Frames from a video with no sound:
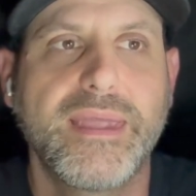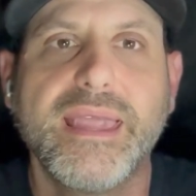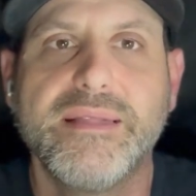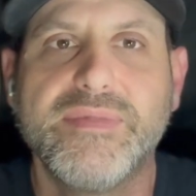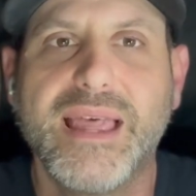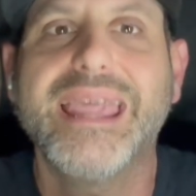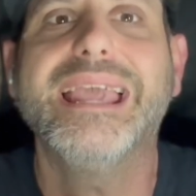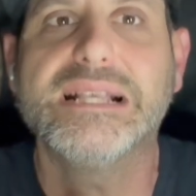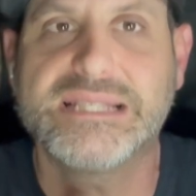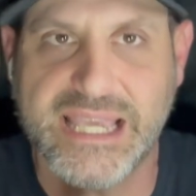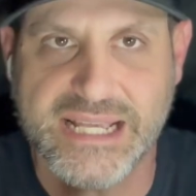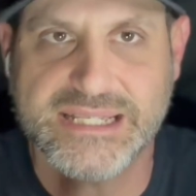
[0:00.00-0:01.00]
the
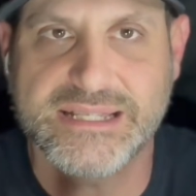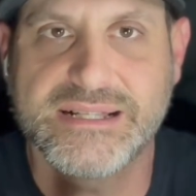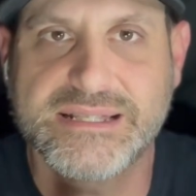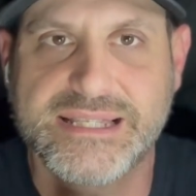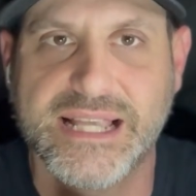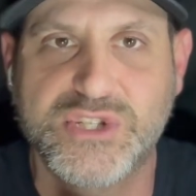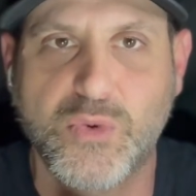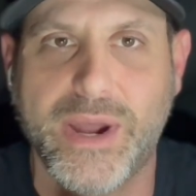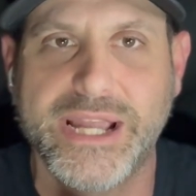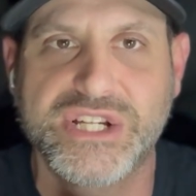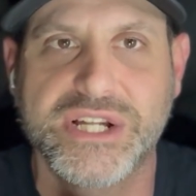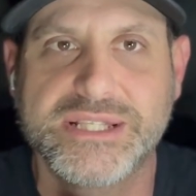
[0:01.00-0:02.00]
easiest
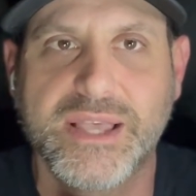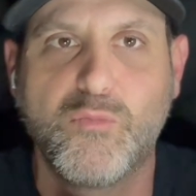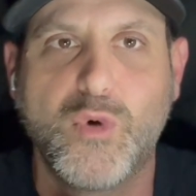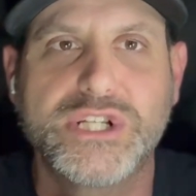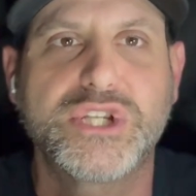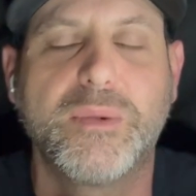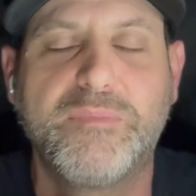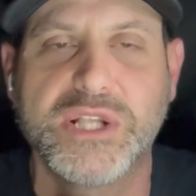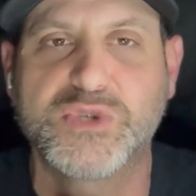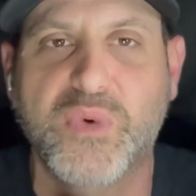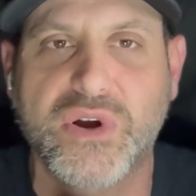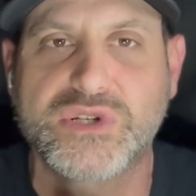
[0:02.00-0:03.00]
situations in which the
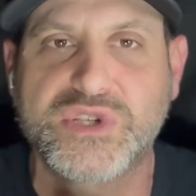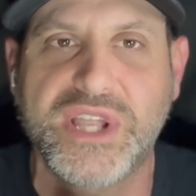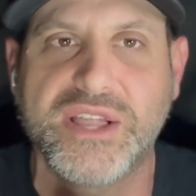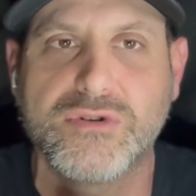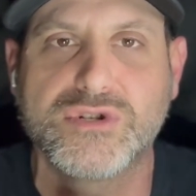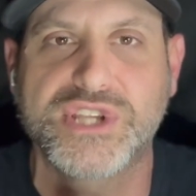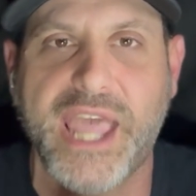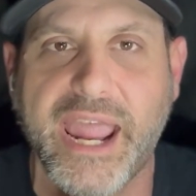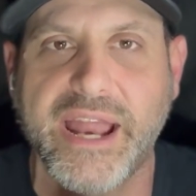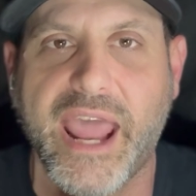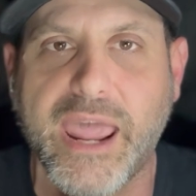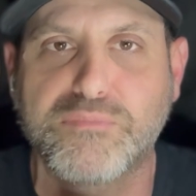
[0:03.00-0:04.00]
Pittsburgh Steelers
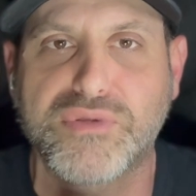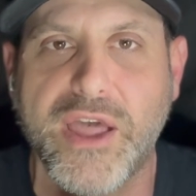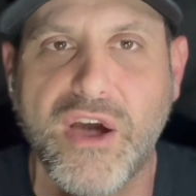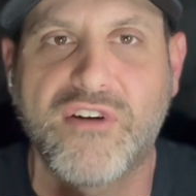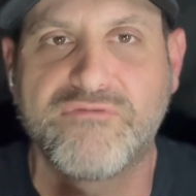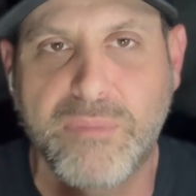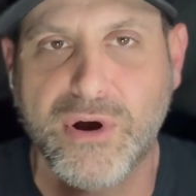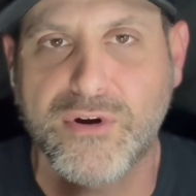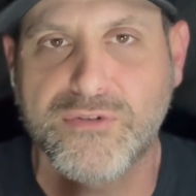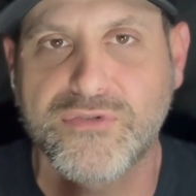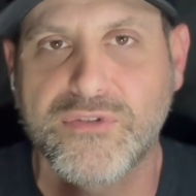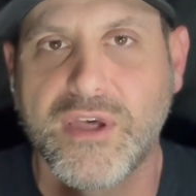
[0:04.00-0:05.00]
gain a playoff
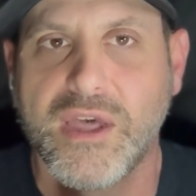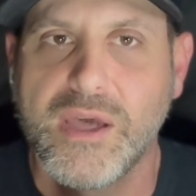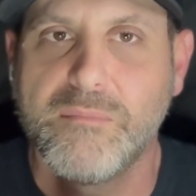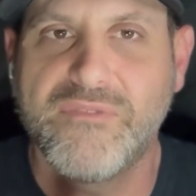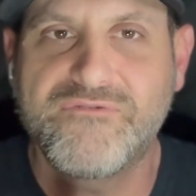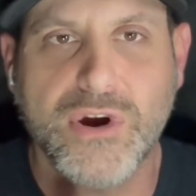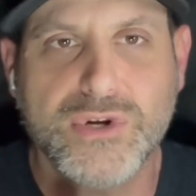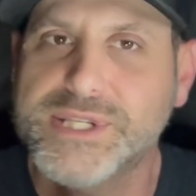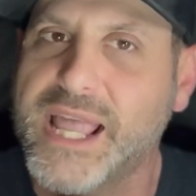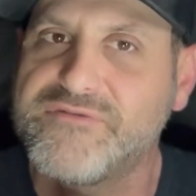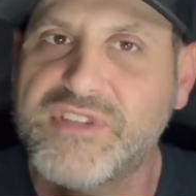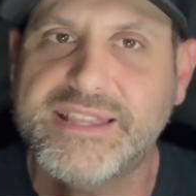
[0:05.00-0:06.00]
berth. But first,
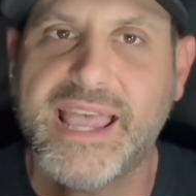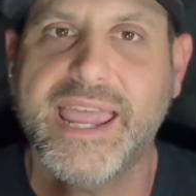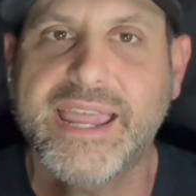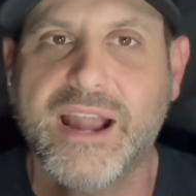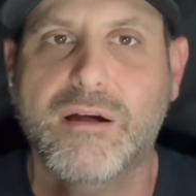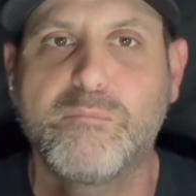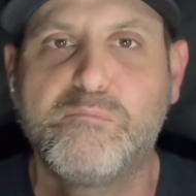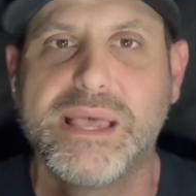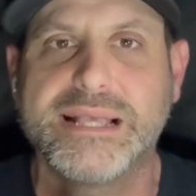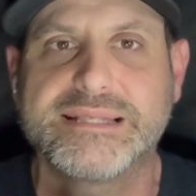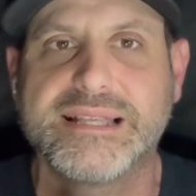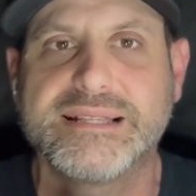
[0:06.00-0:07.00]
they have to take care of
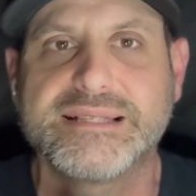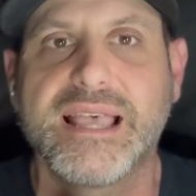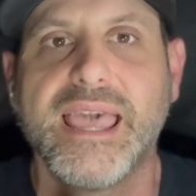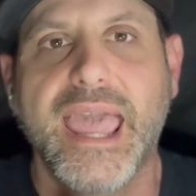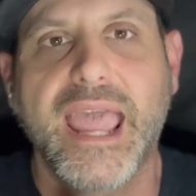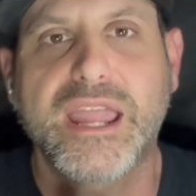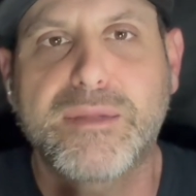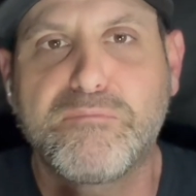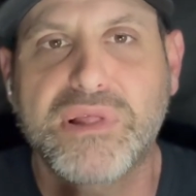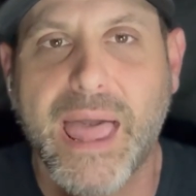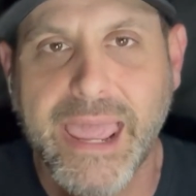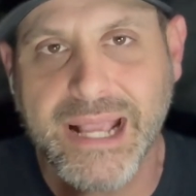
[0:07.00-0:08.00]
business. And
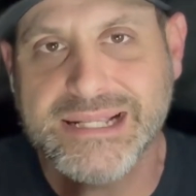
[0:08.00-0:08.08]
playing